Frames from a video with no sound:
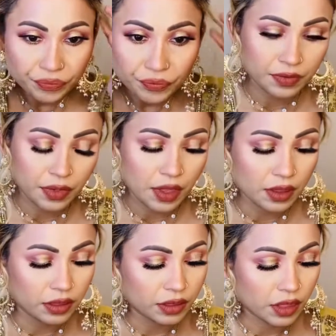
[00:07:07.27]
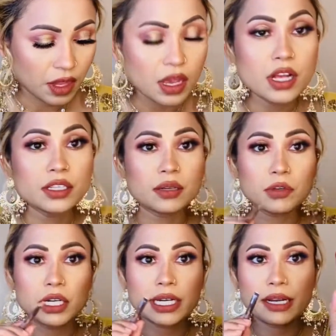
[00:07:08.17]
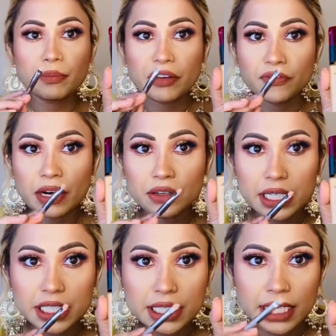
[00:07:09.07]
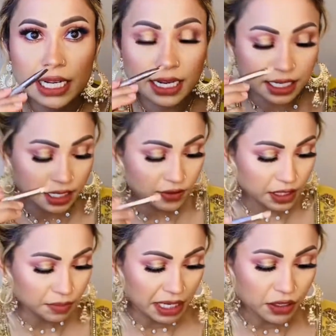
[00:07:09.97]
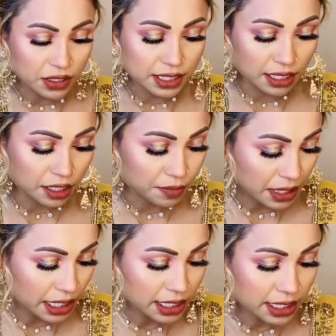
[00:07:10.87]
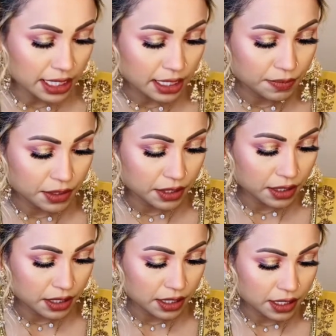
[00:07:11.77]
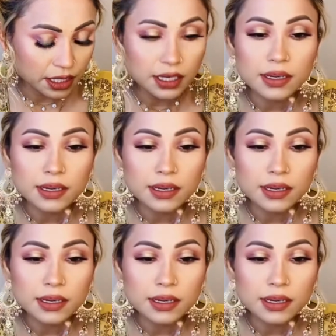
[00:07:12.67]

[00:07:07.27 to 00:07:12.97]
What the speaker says: So I'm gonna get my foundation and using my concealer brush, and I'm just gonna